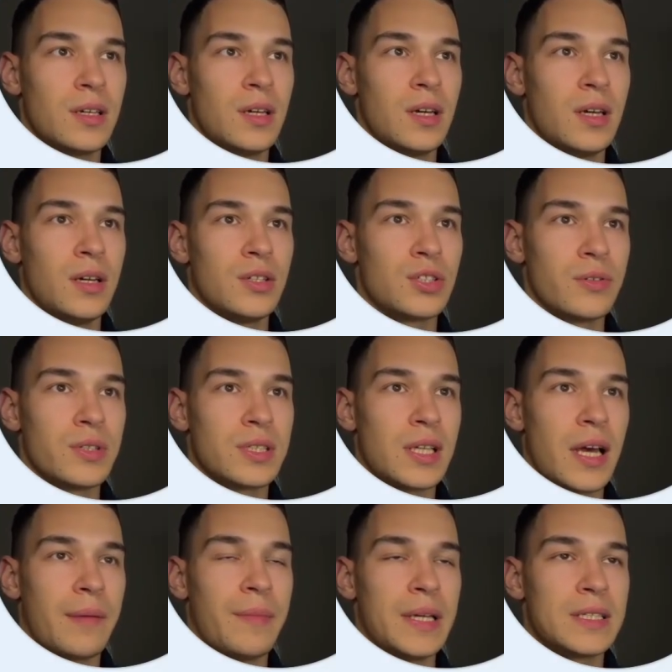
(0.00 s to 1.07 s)
So it's
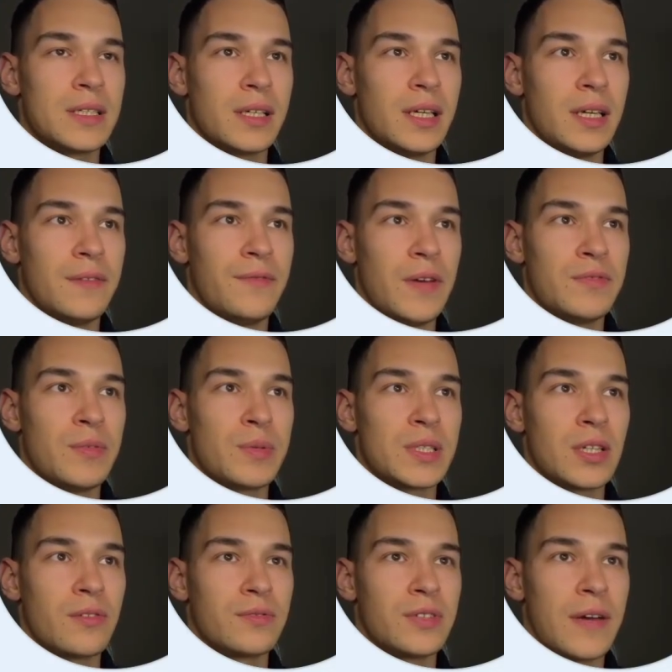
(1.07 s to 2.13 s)
like basically 50%
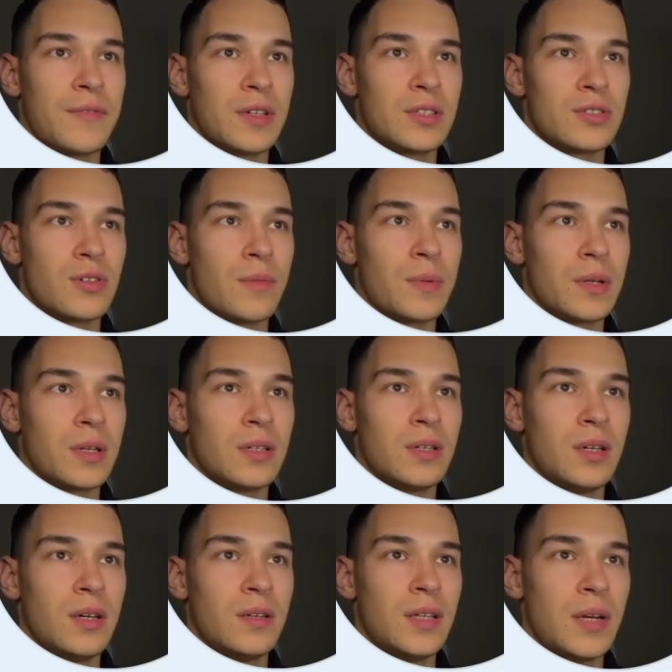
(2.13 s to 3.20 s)
of traffic is dropping.
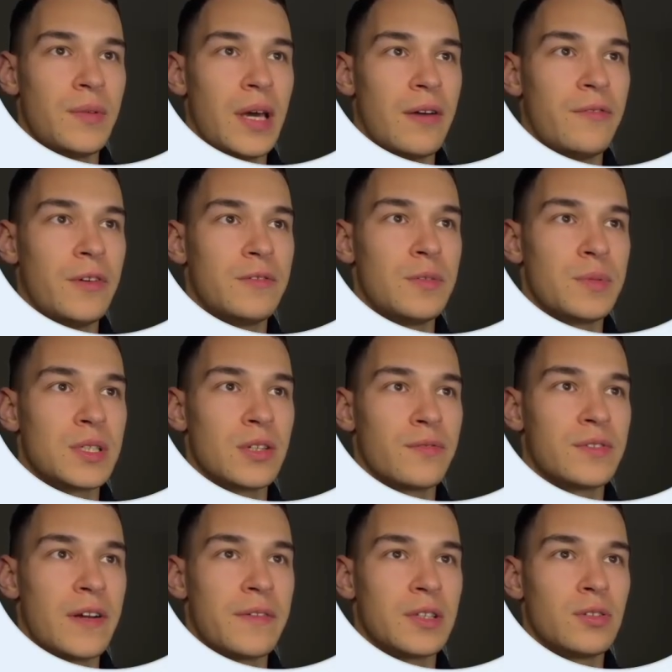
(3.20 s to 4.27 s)
Then we have 50% of
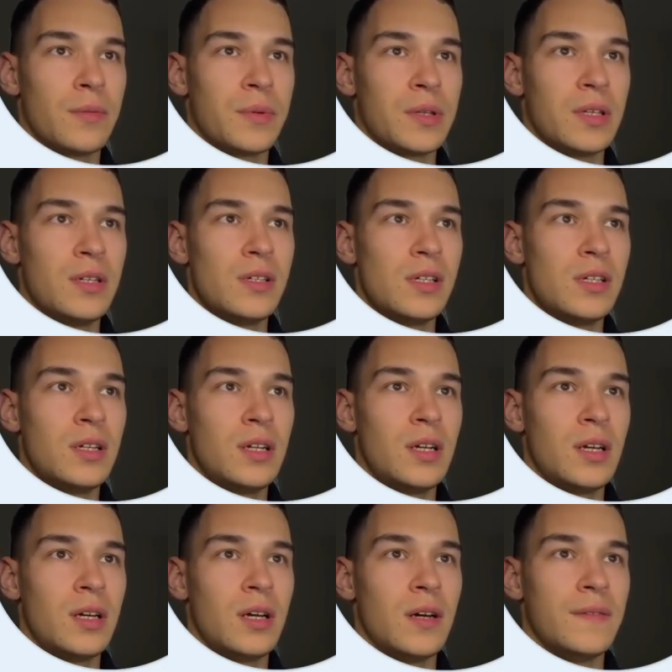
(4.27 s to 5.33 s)
traffic dropping here.
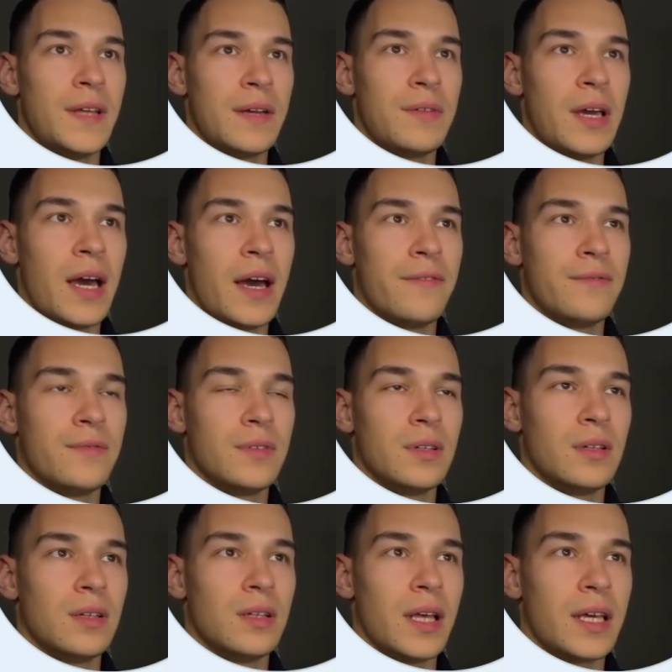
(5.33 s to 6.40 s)
Then we have
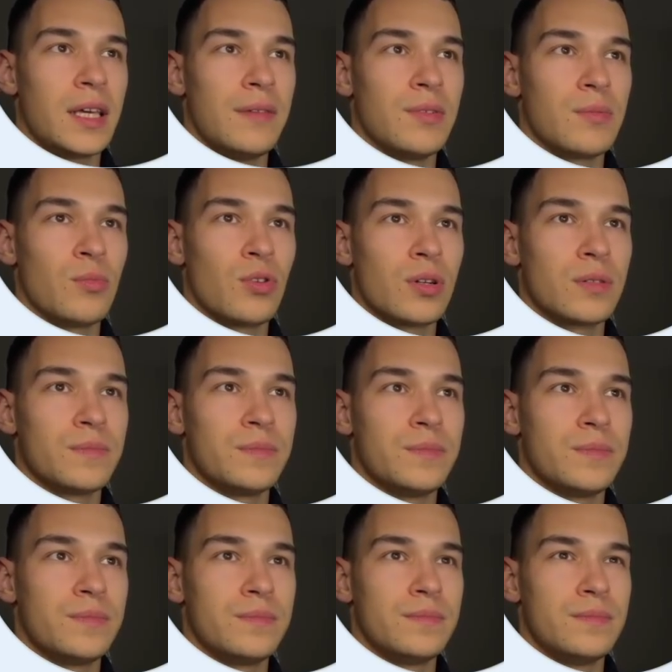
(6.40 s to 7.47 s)
like even more,
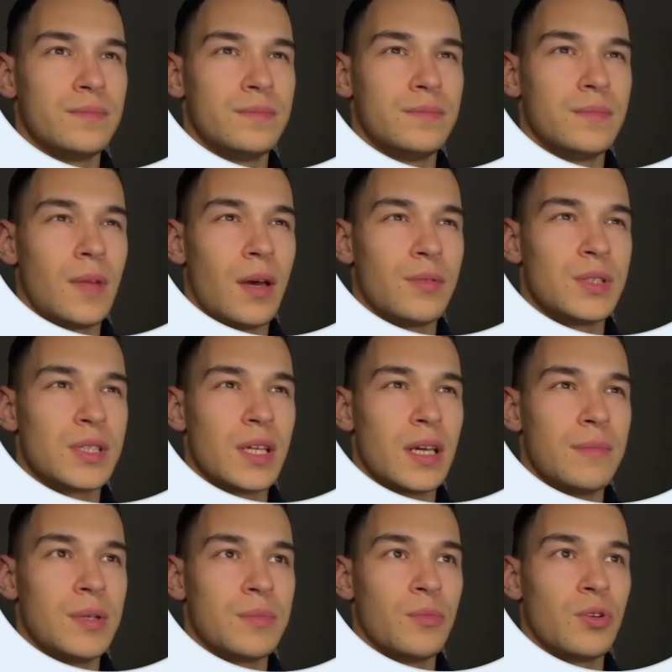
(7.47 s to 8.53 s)
I would say a
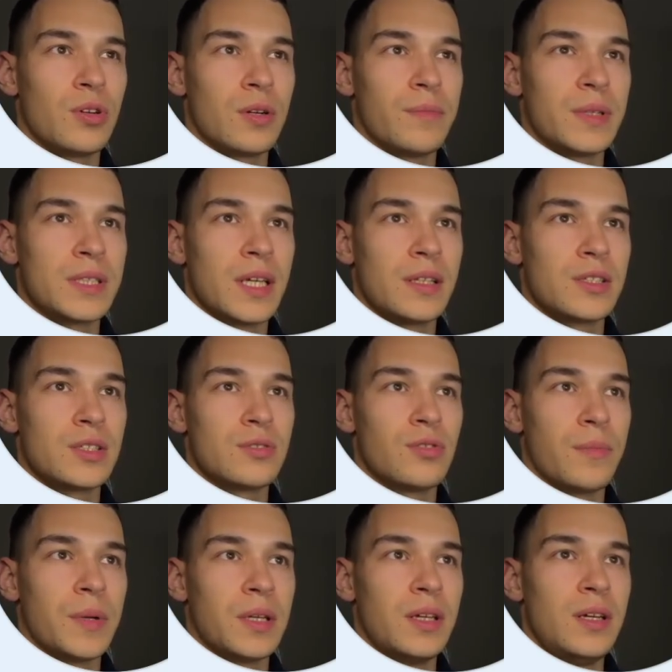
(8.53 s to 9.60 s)
bit more percentage
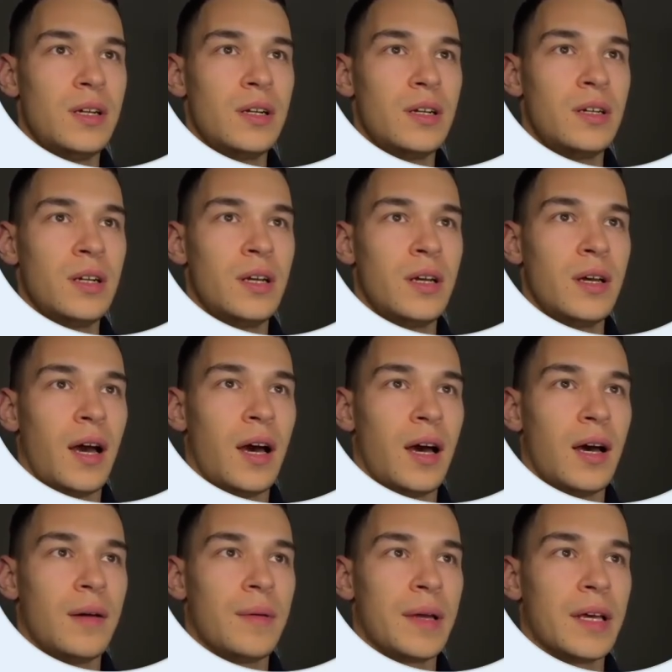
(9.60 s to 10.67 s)
dropping here.
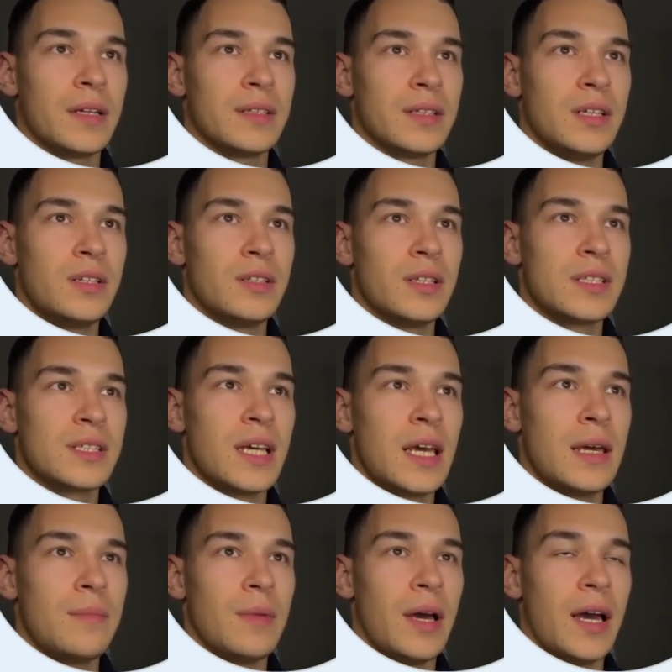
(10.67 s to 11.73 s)
And here the
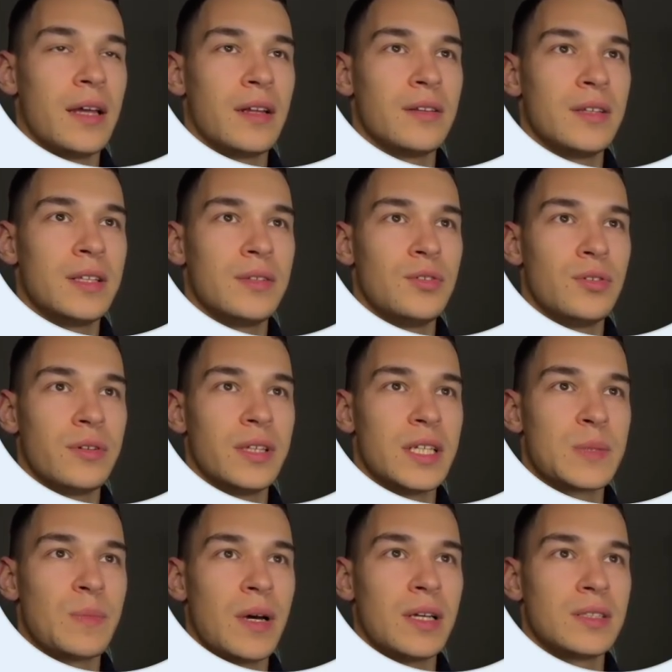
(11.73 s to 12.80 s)
same, and during
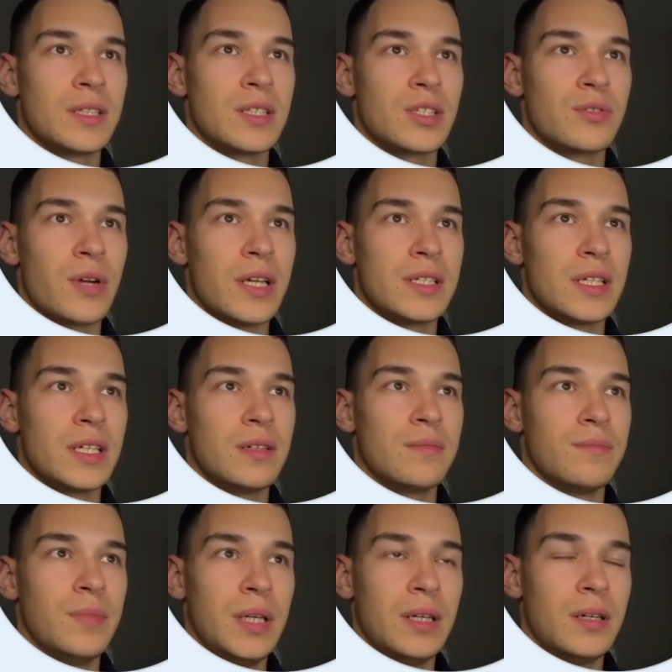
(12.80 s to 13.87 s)
this month it's crazy
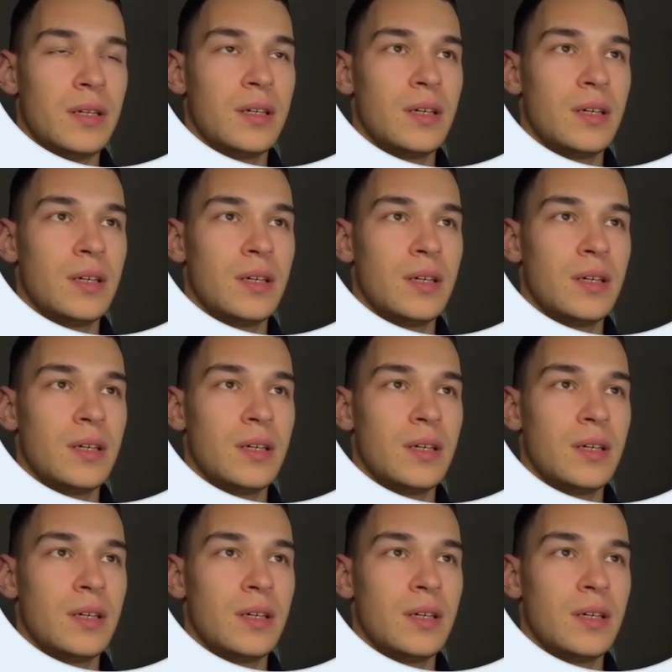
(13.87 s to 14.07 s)
big.